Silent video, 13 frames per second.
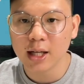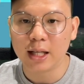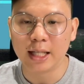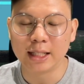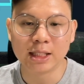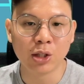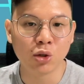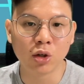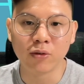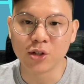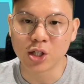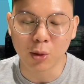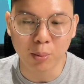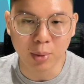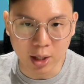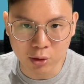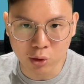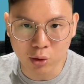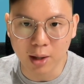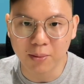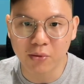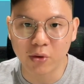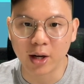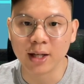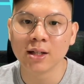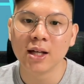Let's say you go for João Pedro up
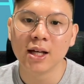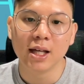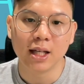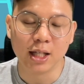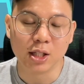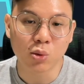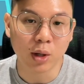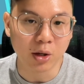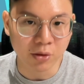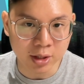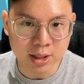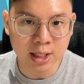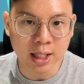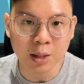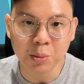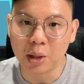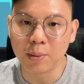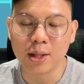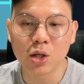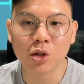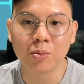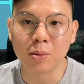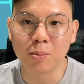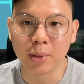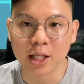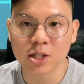front. He is quite risky. Maybe he could be
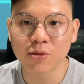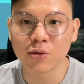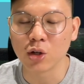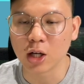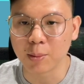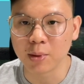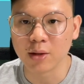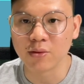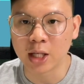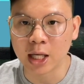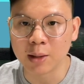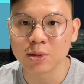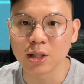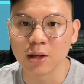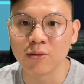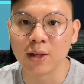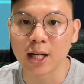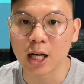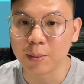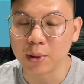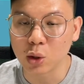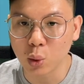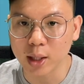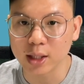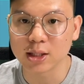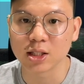benched for a couple of games if they come in
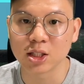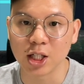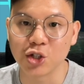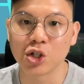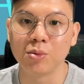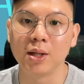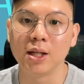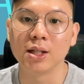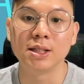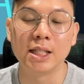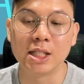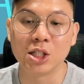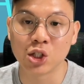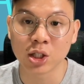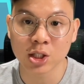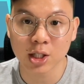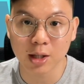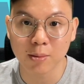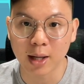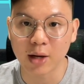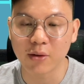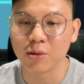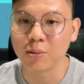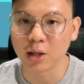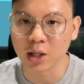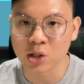quick succession because he's just come back
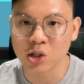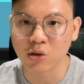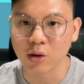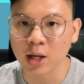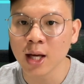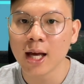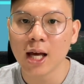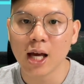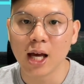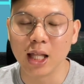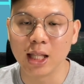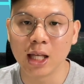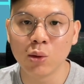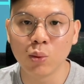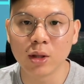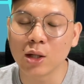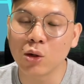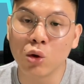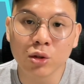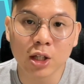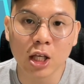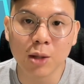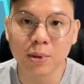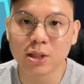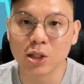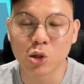from injury. And then with the
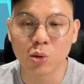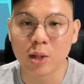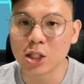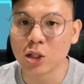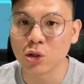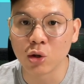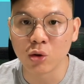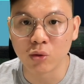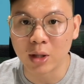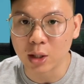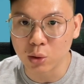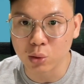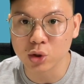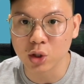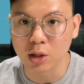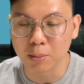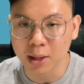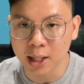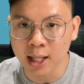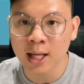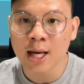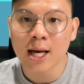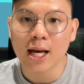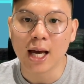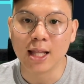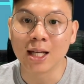goalkeeper situation, you don't really know who's going to play.
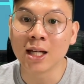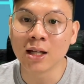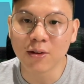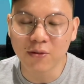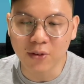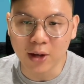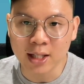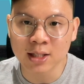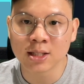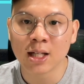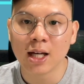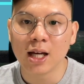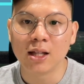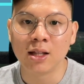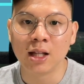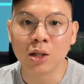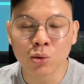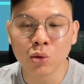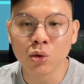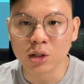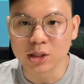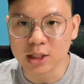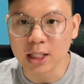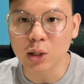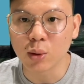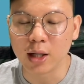And then in defense, they do
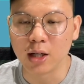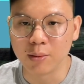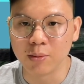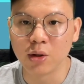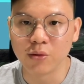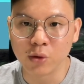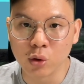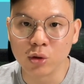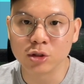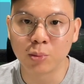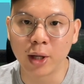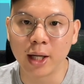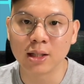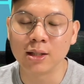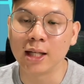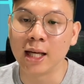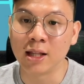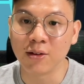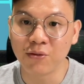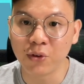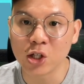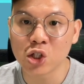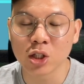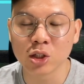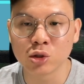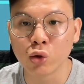concede quite a number of goals, Brighton. And their
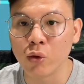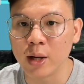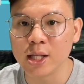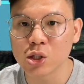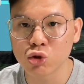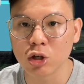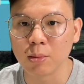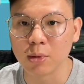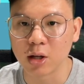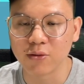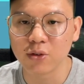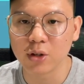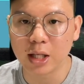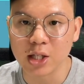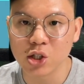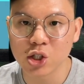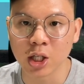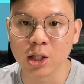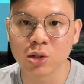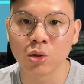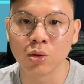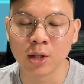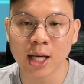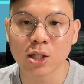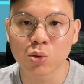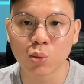fixtures don't really scream a lot of clean sheets. So
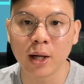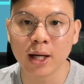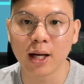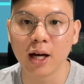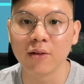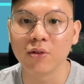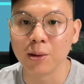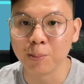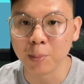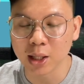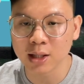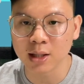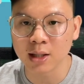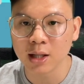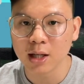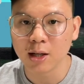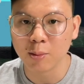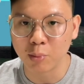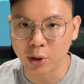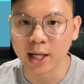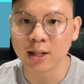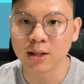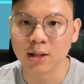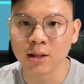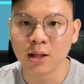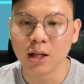that is why I've omitted
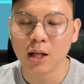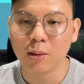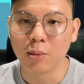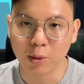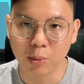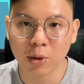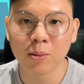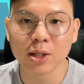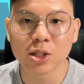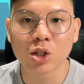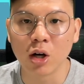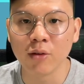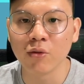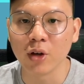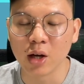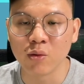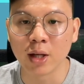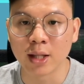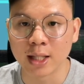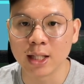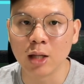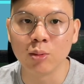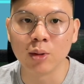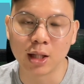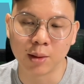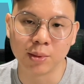Brighton. But I've pretty much gone for every other team
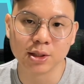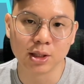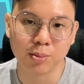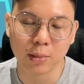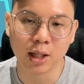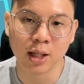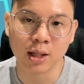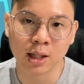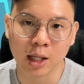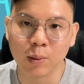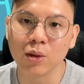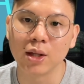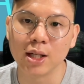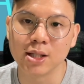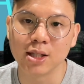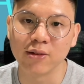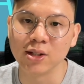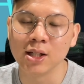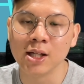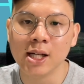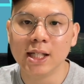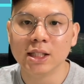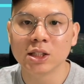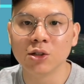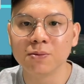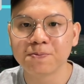that doubles in Game Week 37.
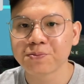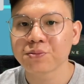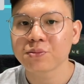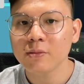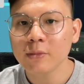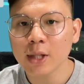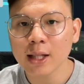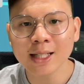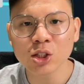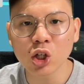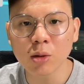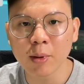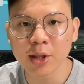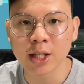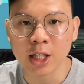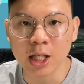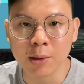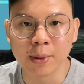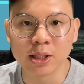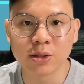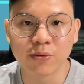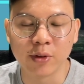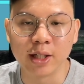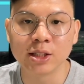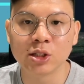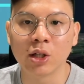So let's talk about the keepers
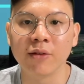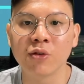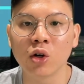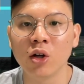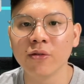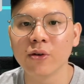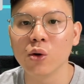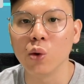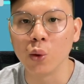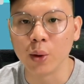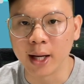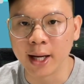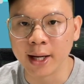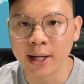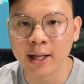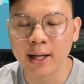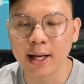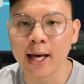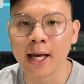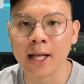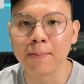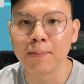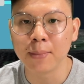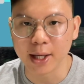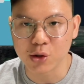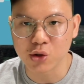first. So I've gone for Onana and
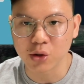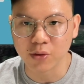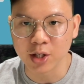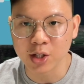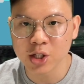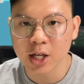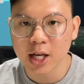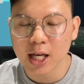Petrovic.